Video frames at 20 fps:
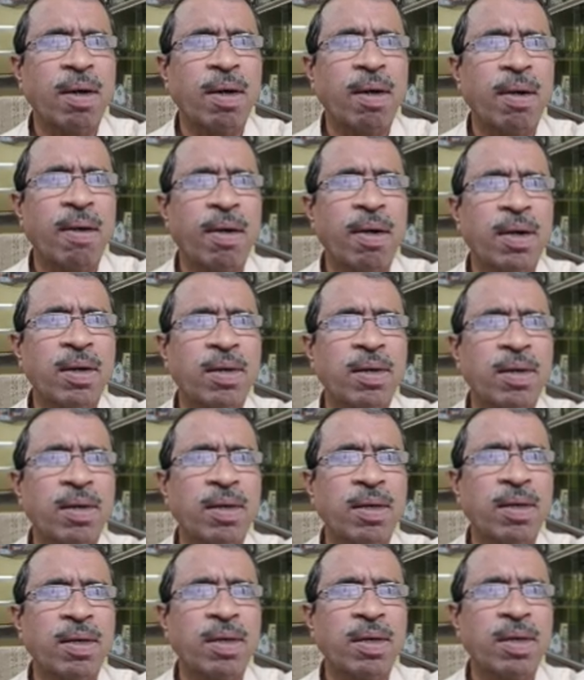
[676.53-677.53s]

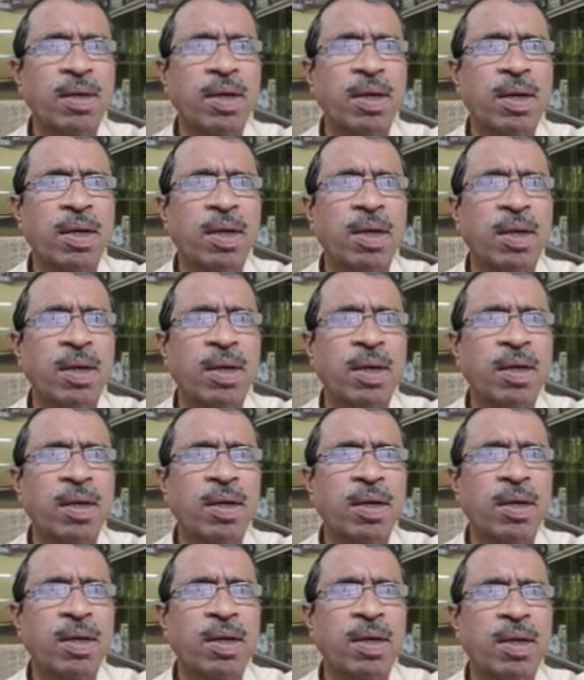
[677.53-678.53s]

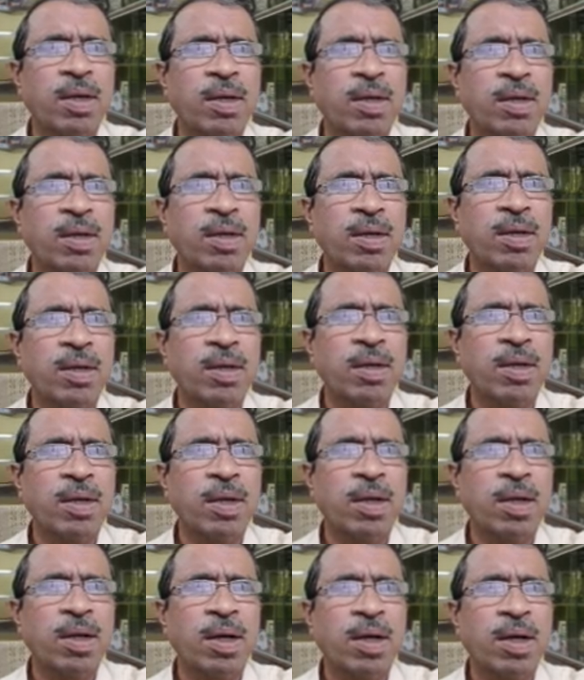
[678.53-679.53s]

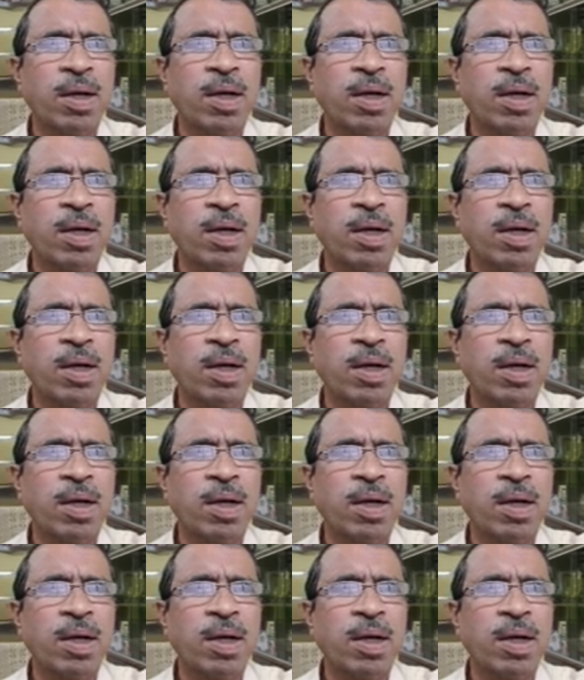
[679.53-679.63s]
Nothing is said.